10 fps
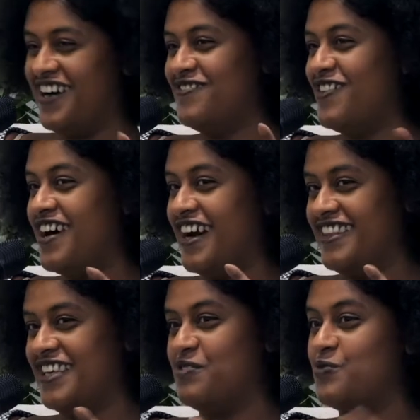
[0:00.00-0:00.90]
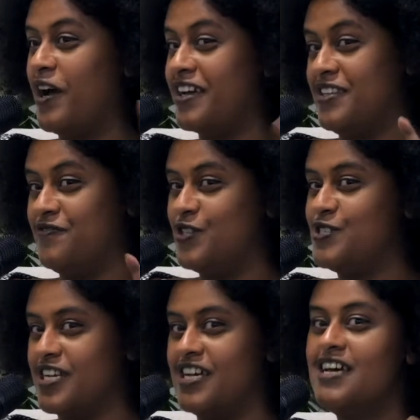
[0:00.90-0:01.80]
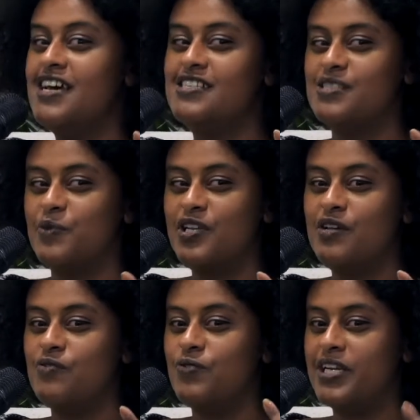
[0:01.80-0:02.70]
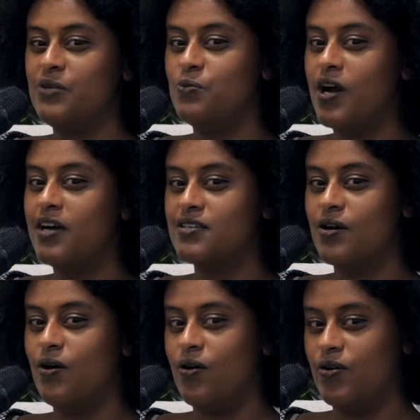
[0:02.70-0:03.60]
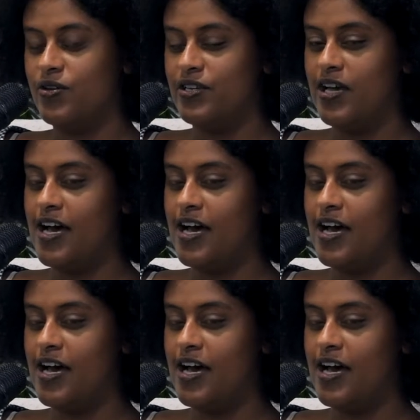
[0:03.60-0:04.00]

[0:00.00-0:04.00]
what I think would work in the future, so I'm going to really work on